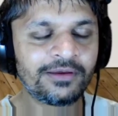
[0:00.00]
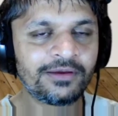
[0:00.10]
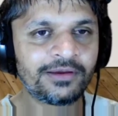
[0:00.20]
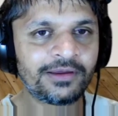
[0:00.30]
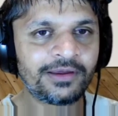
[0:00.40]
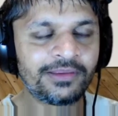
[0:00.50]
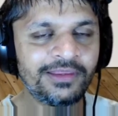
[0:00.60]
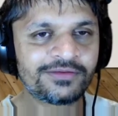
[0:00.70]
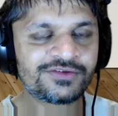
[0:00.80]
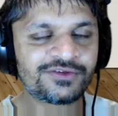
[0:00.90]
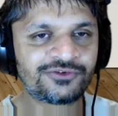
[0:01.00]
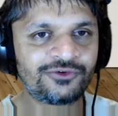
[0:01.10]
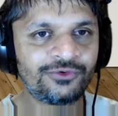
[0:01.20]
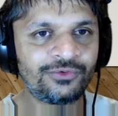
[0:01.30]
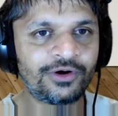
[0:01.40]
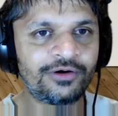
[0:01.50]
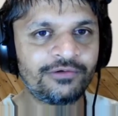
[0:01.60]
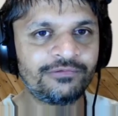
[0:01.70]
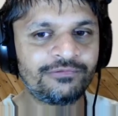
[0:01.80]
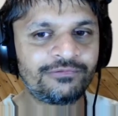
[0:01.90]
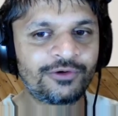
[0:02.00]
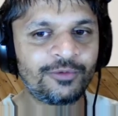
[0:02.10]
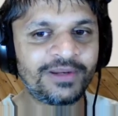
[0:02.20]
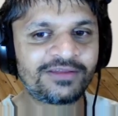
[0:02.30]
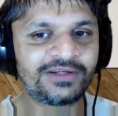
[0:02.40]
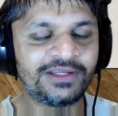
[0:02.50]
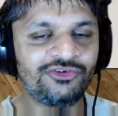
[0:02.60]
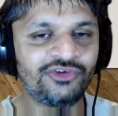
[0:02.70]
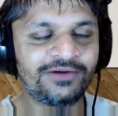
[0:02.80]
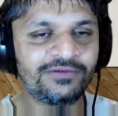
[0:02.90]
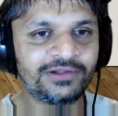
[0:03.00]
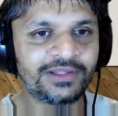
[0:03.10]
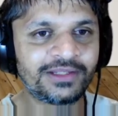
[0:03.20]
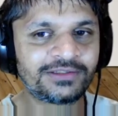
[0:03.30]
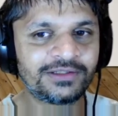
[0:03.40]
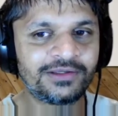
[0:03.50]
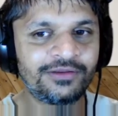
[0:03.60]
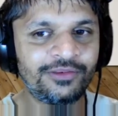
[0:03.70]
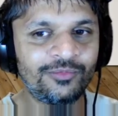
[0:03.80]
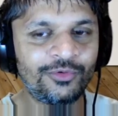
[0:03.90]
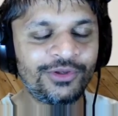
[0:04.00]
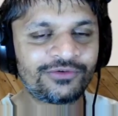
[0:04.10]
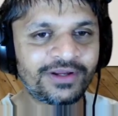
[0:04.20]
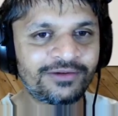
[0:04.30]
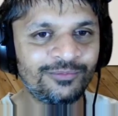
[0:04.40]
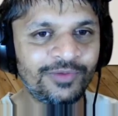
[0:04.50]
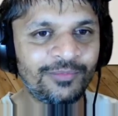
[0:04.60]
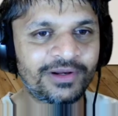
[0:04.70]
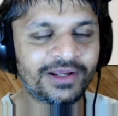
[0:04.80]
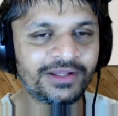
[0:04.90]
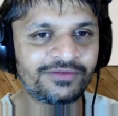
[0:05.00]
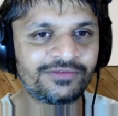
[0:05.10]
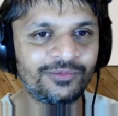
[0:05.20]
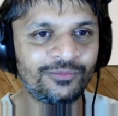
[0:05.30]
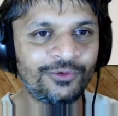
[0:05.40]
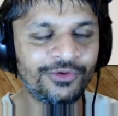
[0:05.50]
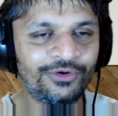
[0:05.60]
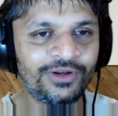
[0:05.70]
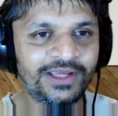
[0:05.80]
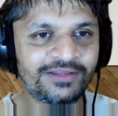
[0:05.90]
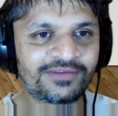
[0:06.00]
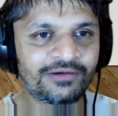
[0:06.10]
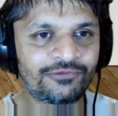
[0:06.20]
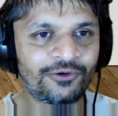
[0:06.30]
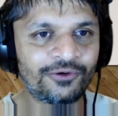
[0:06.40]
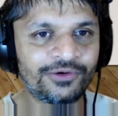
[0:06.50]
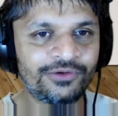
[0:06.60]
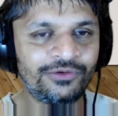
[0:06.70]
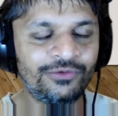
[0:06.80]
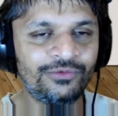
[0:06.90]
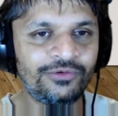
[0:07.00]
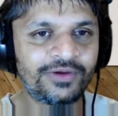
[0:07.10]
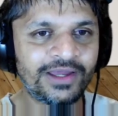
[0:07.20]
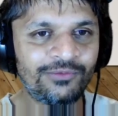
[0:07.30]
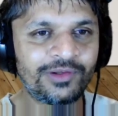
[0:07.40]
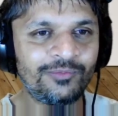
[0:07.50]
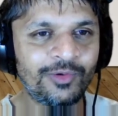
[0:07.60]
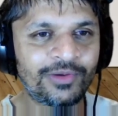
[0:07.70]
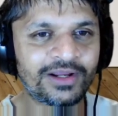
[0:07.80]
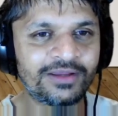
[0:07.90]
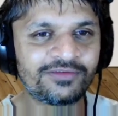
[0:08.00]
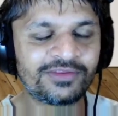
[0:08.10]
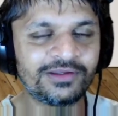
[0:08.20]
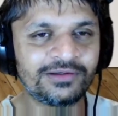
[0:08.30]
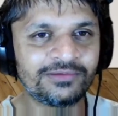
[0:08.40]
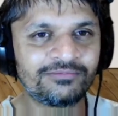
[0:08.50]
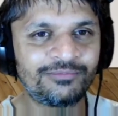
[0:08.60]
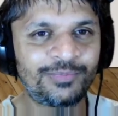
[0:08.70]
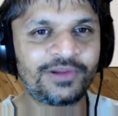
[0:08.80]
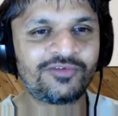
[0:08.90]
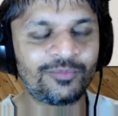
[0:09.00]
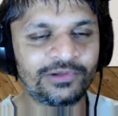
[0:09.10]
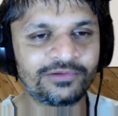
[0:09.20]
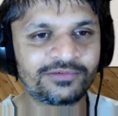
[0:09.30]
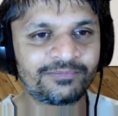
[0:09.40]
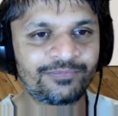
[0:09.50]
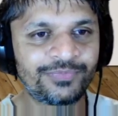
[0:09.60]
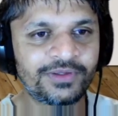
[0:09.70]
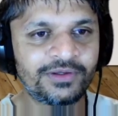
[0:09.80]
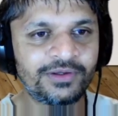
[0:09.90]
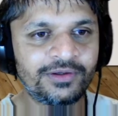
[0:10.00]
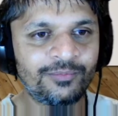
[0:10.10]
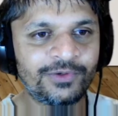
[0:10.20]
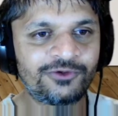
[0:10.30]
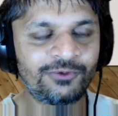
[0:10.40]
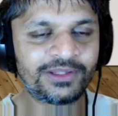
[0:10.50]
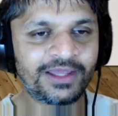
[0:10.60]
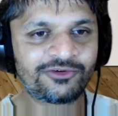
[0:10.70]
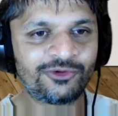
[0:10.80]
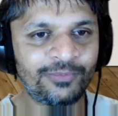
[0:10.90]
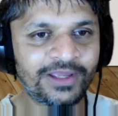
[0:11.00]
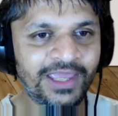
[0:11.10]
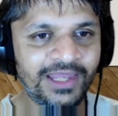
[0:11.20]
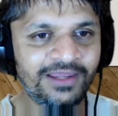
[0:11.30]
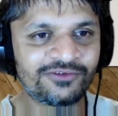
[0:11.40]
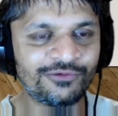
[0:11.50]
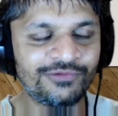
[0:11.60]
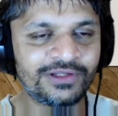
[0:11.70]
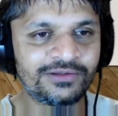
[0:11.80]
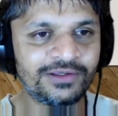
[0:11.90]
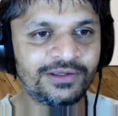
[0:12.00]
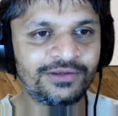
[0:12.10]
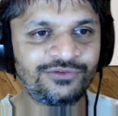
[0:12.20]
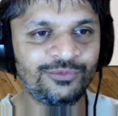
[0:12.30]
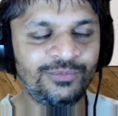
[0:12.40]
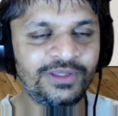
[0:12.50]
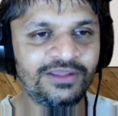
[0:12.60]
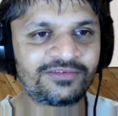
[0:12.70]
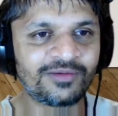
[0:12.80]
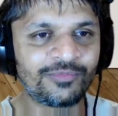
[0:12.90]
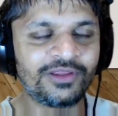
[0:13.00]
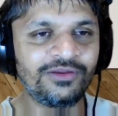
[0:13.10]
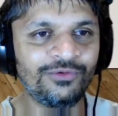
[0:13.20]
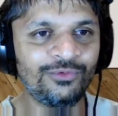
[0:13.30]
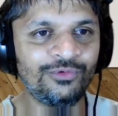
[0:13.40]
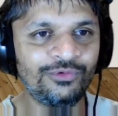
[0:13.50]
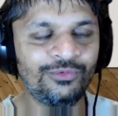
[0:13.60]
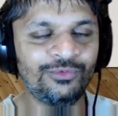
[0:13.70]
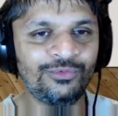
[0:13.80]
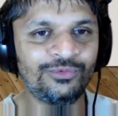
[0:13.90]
I think this is true of complexity in general, that the more you try to memorize, the more you're going to get stuff wrong. You kind of want to memorize the principles, but you want the actual mechanics of it to be something you